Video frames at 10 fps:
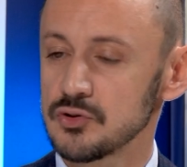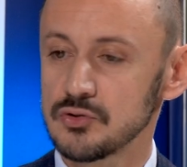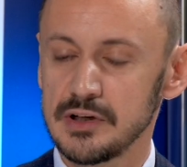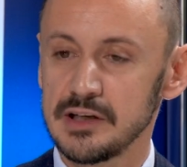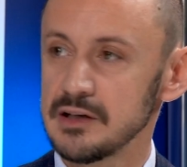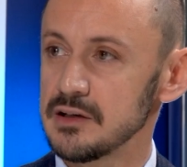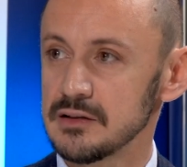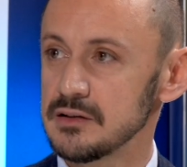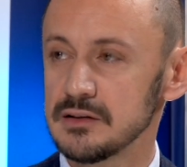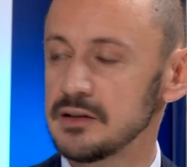not only
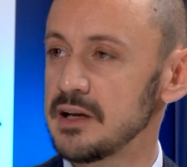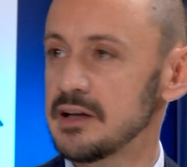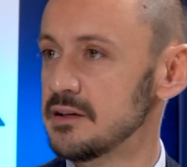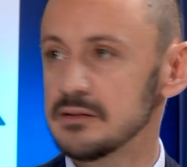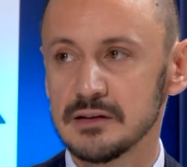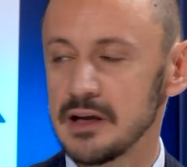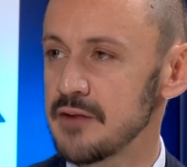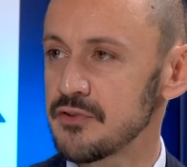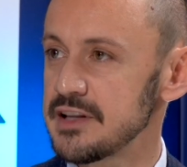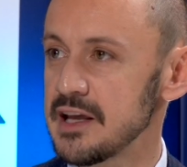in the
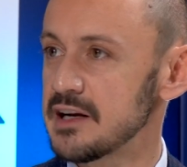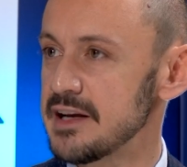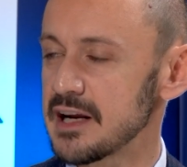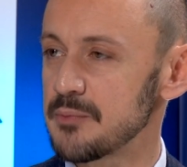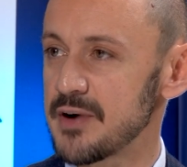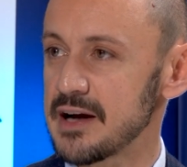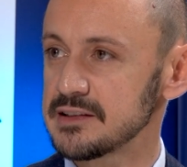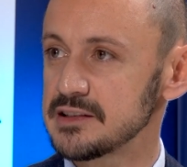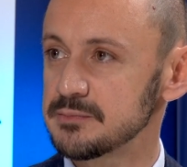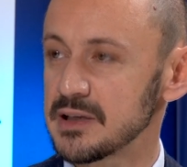everyday clinical
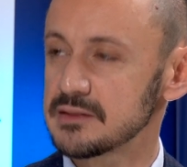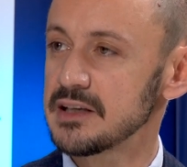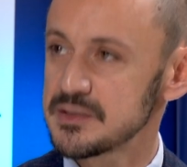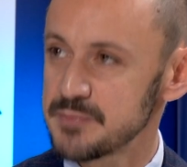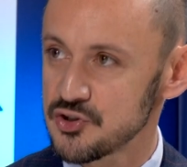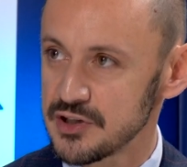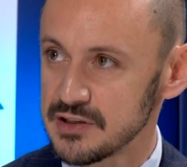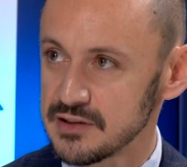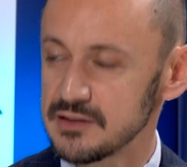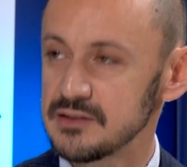practice, but especially
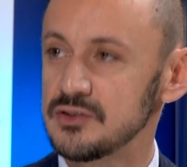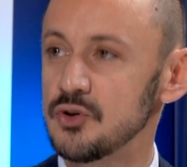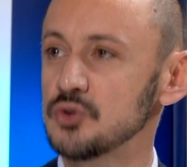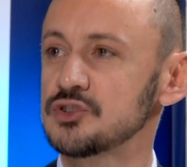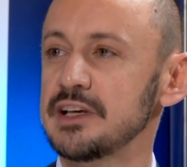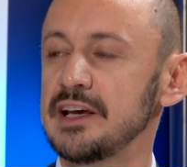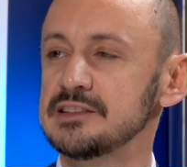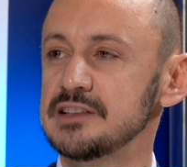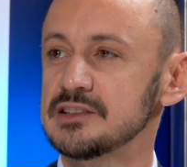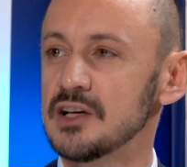in those
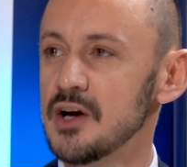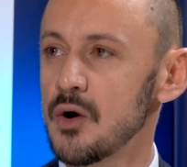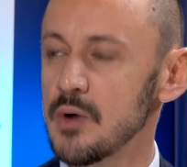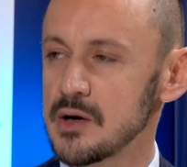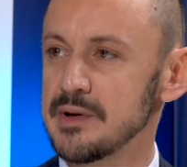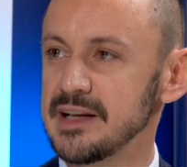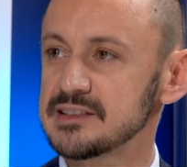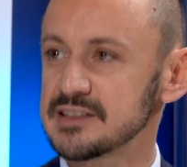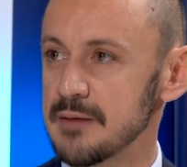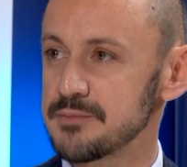cases where we need
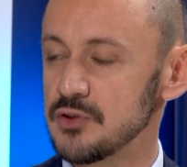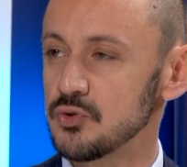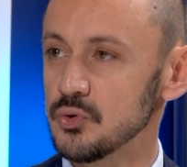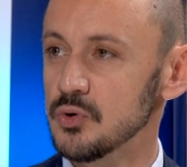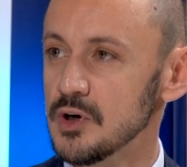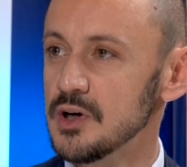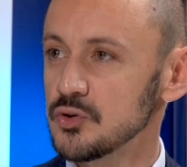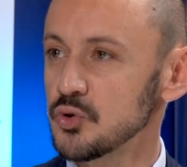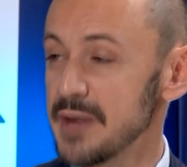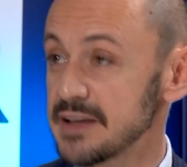something to,
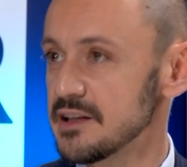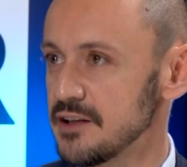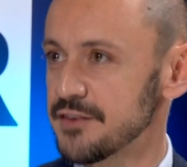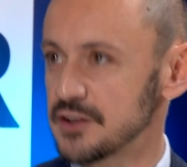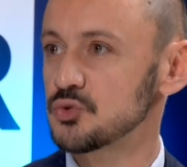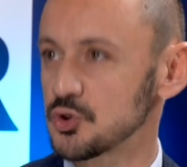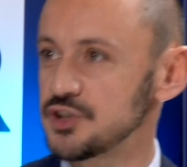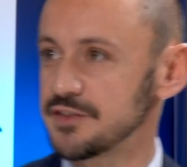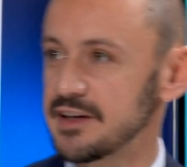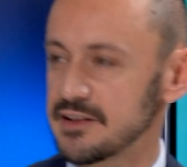to make the difference to
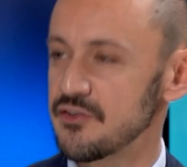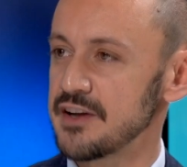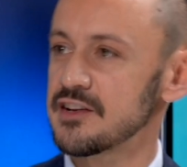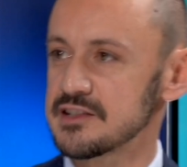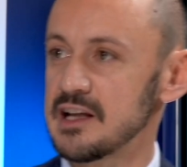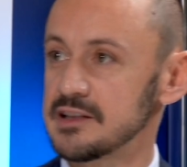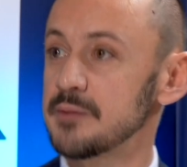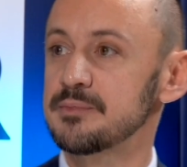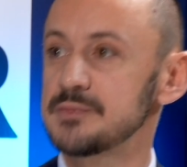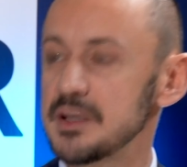achieve great results.
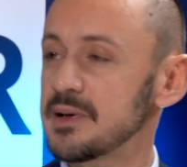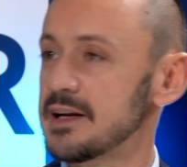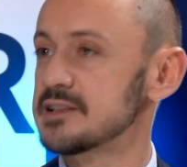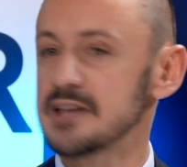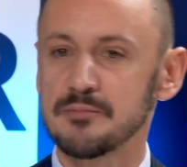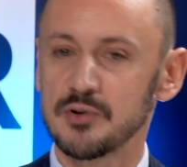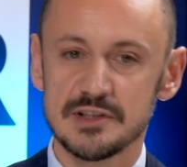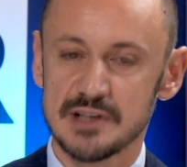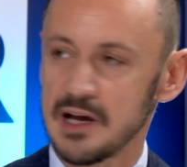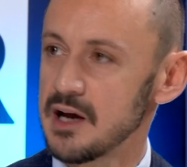The typical example
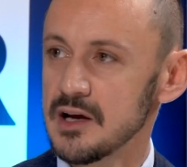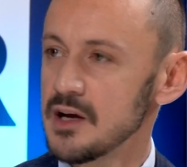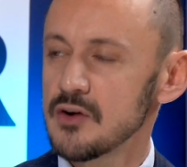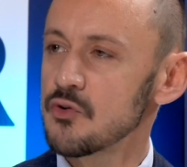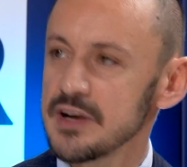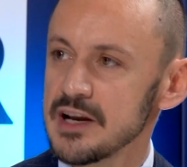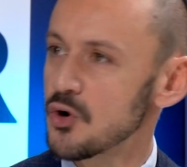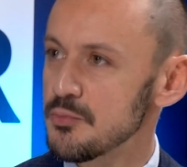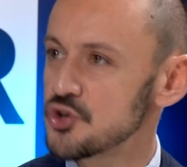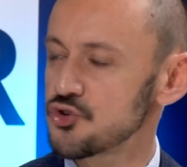is a really
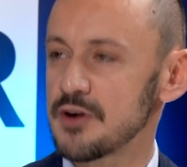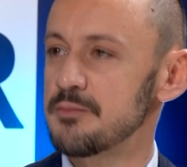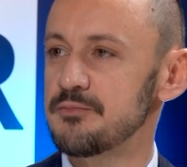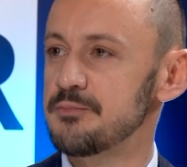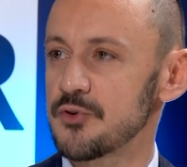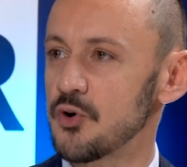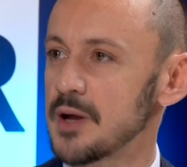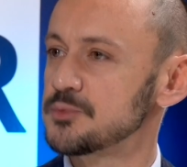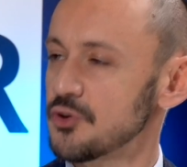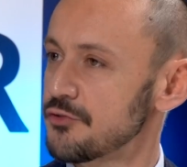commissural yeah.
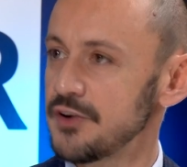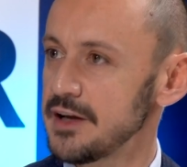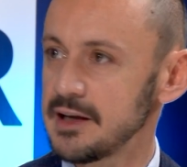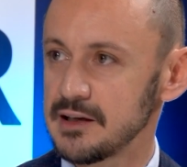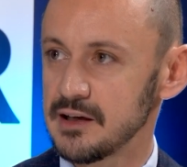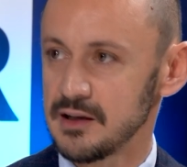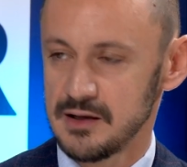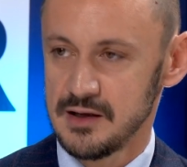prolapse or flail.